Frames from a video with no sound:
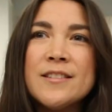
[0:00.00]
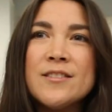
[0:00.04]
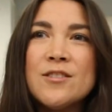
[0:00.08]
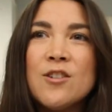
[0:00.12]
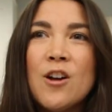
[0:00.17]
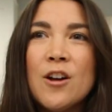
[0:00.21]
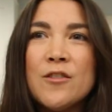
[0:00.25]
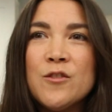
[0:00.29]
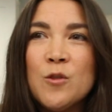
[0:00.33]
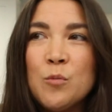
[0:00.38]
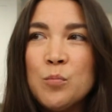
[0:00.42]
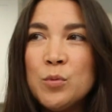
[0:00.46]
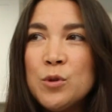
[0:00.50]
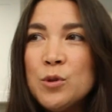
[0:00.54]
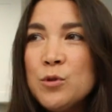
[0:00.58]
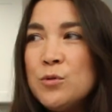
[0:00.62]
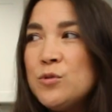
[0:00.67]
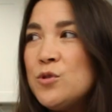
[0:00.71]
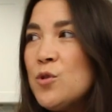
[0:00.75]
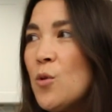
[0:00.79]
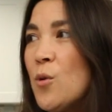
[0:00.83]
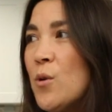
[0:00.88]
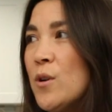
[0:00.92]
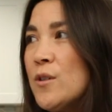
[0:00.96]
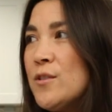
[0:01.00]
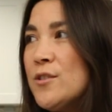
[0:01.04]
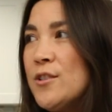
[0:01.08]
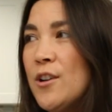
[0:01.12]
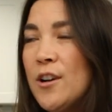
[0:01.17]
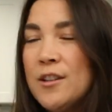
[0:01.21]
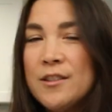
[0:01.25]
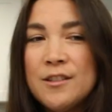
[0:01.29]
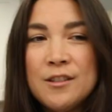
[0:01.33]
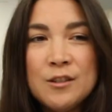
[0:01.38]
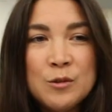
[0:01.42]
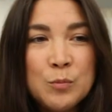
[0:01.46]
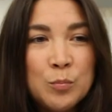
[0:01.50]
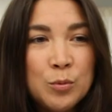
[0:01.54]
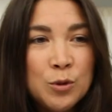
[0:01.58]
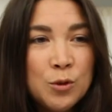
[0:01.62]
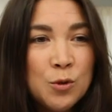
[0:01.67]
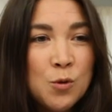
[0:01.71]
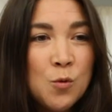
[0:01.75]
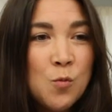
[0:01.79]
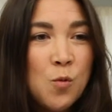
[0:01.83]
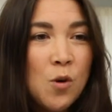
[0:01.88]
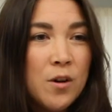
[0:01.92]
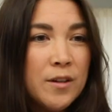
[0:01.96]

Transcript: It's got the blue door, it's got these blue,